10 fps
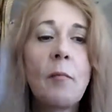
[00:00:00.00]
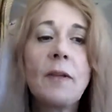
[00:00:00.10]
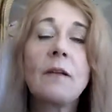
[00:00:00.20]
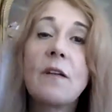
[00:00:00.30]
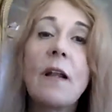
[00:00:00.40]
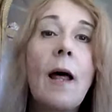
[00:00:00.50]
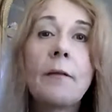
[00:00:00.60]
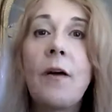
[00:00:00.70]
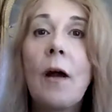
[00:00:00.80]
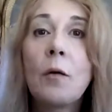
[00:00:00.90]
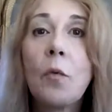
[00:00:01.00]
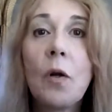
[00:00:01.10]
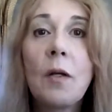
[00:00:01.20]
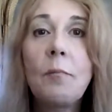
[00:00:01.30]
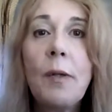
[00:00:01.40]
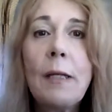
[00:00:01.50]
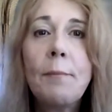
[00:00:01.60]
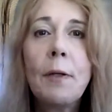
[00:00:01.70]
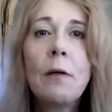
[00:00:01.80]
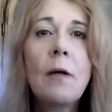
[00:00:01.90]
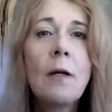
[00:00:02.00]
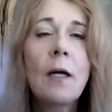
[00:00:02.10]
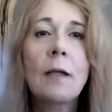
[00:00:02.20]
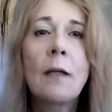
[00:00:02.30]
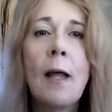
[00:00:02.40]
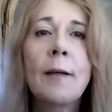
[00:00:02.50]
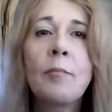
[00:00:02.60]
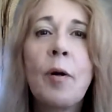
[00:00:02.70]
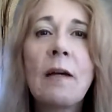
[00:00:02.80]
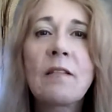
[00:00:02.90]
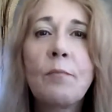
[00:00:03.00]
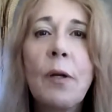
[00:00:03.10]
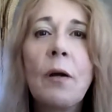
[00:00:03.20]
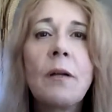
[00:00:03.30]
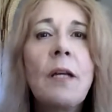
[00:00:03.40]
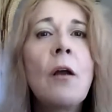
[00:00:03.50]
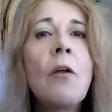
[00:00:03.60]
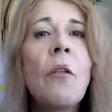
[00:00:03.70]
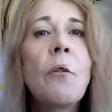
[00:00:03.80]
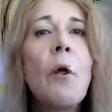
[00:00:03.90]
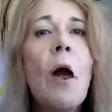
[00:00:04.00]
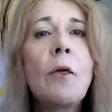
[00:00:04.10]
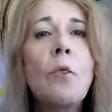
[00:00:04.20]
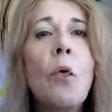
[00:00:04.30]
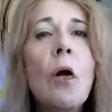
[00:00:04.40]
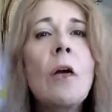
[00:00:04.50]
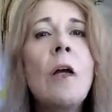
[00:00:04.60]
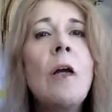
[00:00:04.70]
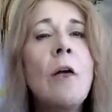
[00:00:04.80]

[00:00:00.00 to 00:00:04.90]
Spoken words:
But there's a lot of hardworking people and a lot of prosperity through hard work,